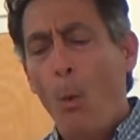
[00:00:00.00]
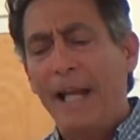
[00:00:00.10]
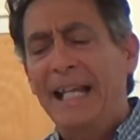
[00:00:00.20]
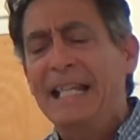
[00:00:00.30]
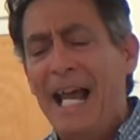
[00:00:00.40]

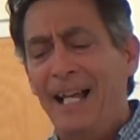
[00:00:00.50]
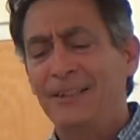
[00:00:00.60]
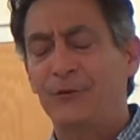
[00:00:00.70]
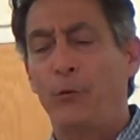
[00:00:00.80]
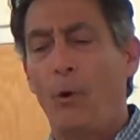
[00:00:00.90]
He
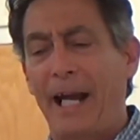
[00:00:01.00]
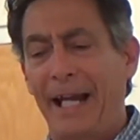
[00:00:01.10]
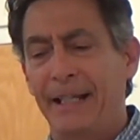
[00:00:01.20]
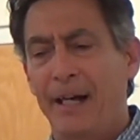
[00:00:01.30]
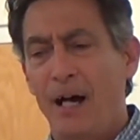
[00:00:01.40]
asked for
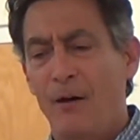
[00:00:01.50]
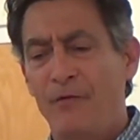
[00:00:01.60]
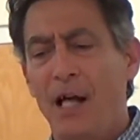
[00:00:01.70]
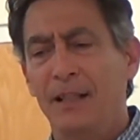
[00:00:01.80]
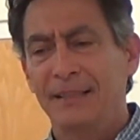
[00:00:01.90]
a
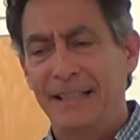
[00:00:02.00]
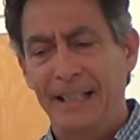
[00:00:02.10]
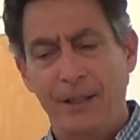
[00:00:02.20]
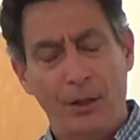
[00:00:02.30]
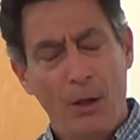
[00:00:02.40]

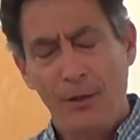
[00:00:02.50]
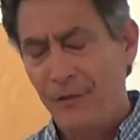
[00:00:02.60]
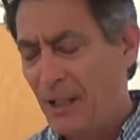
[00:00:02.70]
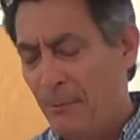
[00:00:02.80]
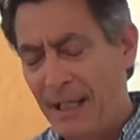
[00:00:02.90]
volunteer, all
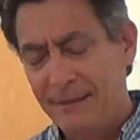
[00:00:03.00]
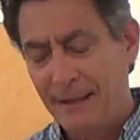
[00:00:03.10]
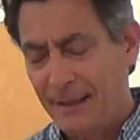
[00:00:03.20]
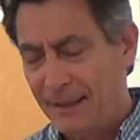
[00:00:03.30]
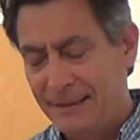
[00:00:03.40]
of the
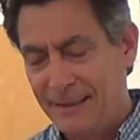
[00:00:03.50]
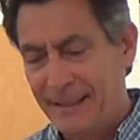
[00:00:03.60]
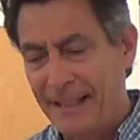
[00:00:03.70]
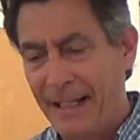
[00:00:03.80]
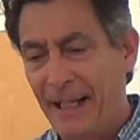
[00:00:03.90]
amazing things he
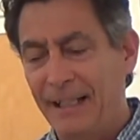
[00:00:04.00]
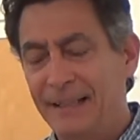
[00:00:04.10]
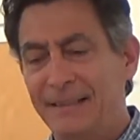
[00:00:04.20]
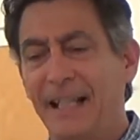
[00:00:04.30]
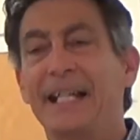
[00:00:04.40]
did that night.
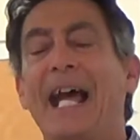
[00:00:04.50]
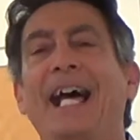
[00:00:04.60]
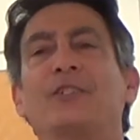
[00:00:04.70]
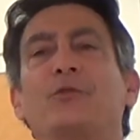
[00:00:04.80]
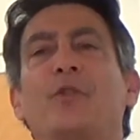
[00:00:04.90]
He said he
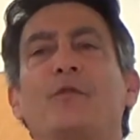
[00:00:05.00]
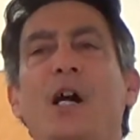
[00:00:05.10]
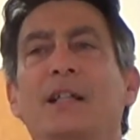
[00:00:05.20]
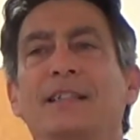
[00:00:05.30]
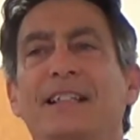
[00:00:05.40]
asked for a
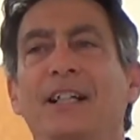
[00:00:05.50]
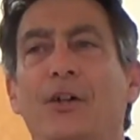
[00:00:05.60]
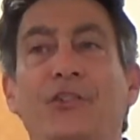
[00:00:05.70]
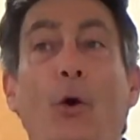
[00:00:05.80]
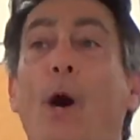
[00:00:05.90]

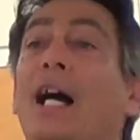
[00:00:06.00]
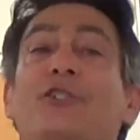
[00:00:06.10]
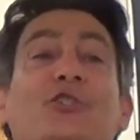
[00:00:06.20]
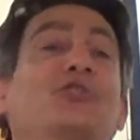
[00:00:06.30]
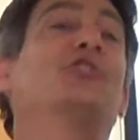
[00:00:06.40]
volunteer. So I
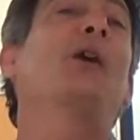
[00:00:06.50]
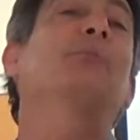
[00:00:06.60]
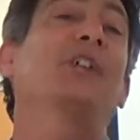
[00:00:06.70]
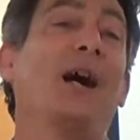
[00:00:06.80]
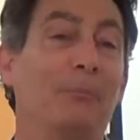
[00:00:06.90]
just
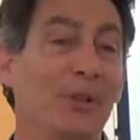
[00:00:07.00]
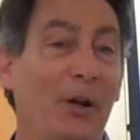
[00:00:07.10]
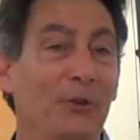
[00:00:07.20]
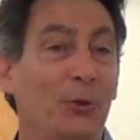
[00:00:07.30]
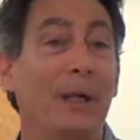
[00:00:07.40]
jumped up,
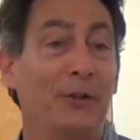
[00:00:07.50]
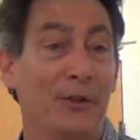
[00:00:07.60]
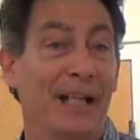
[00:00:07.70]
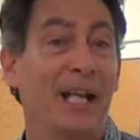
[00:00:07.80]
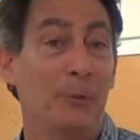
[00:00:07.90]
I was quicker
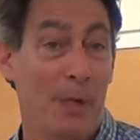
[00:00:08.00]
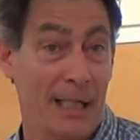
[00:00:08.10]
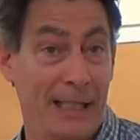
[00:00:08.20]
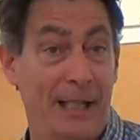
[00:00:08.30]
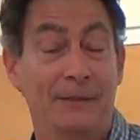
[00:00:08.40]
than
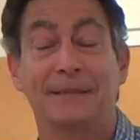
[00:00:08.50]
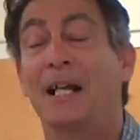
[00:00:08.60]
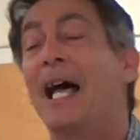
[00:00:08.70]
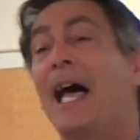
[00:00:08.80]
anybody else.